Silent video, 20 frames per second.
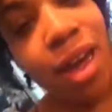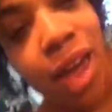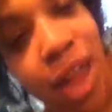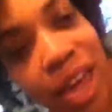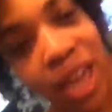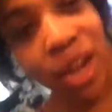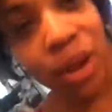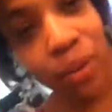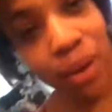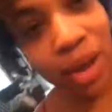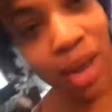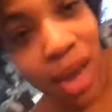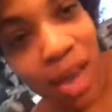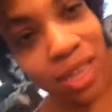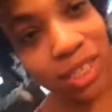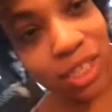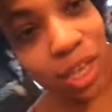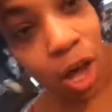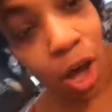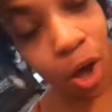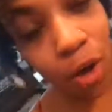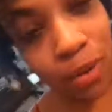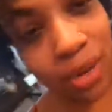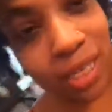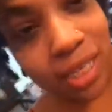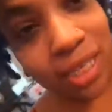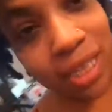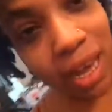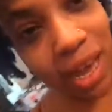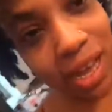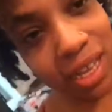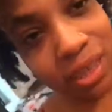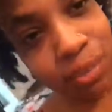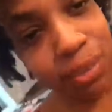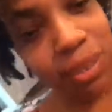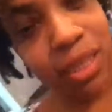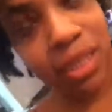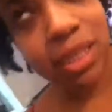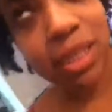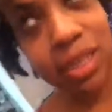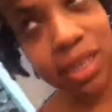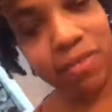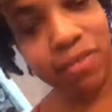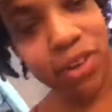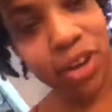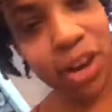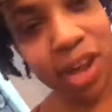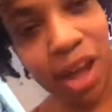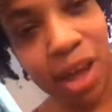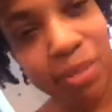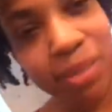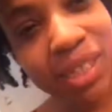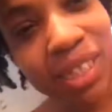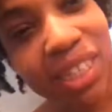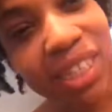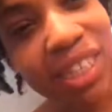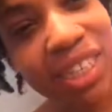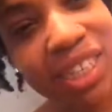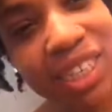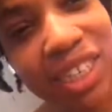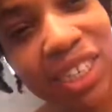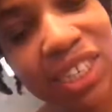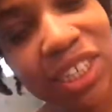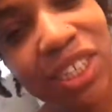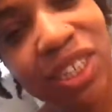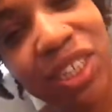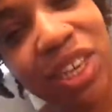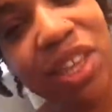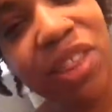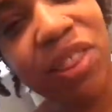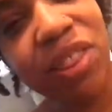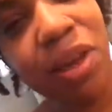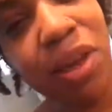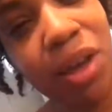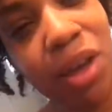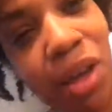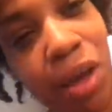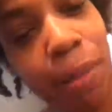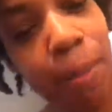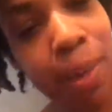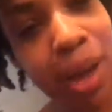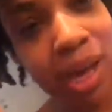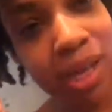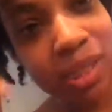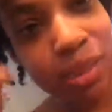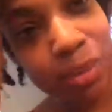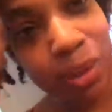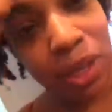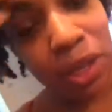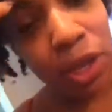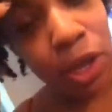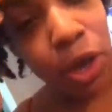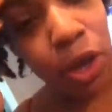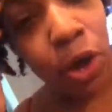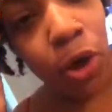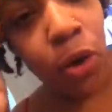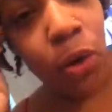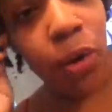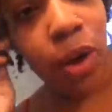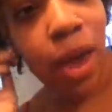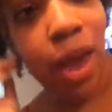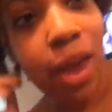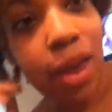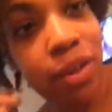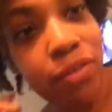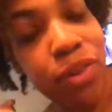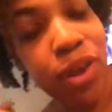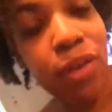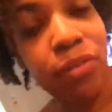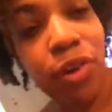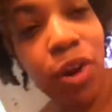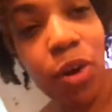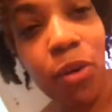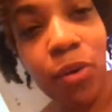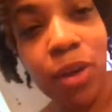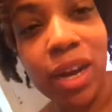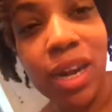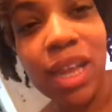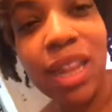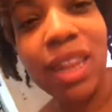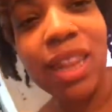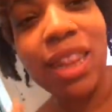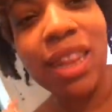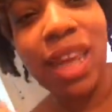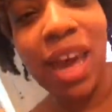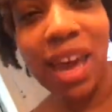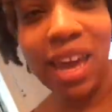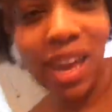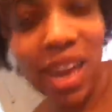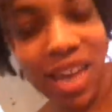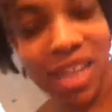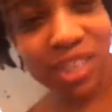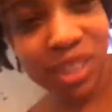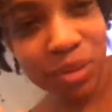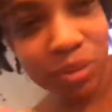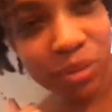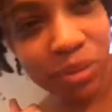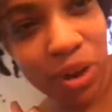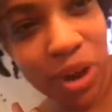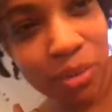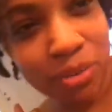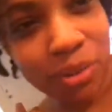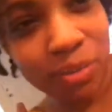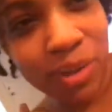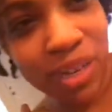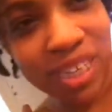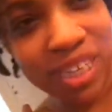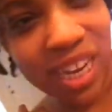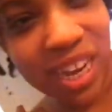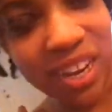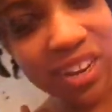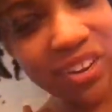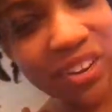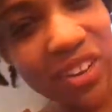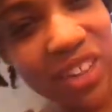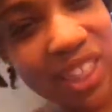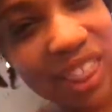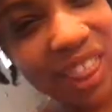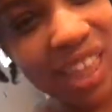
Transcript: Anyway, as always, guys, please leave your comments and suggestions in the box below. And if you haven't already, like and subscribe to my channel.